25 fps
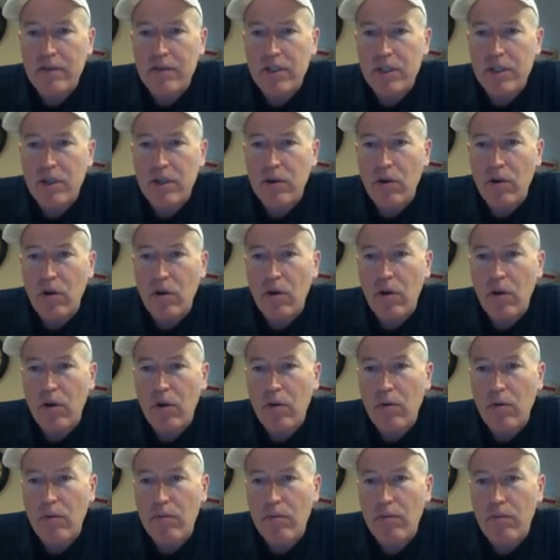
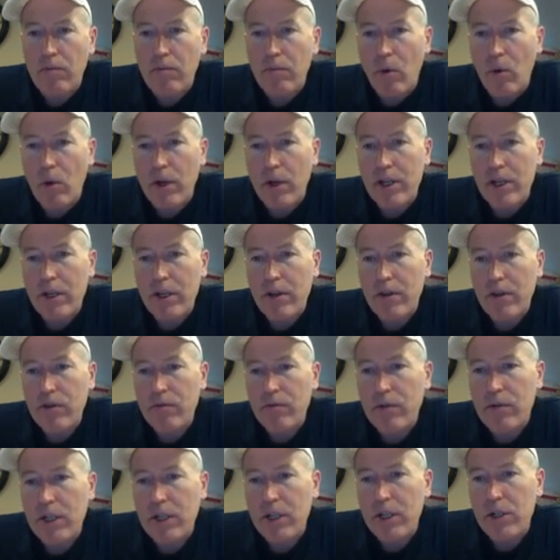
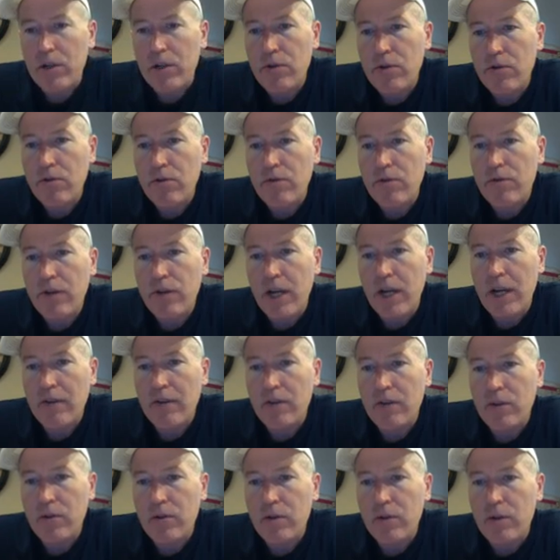
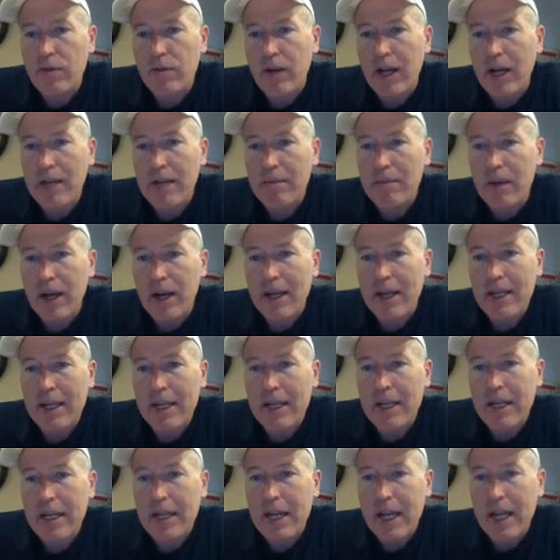0.3252 divided by a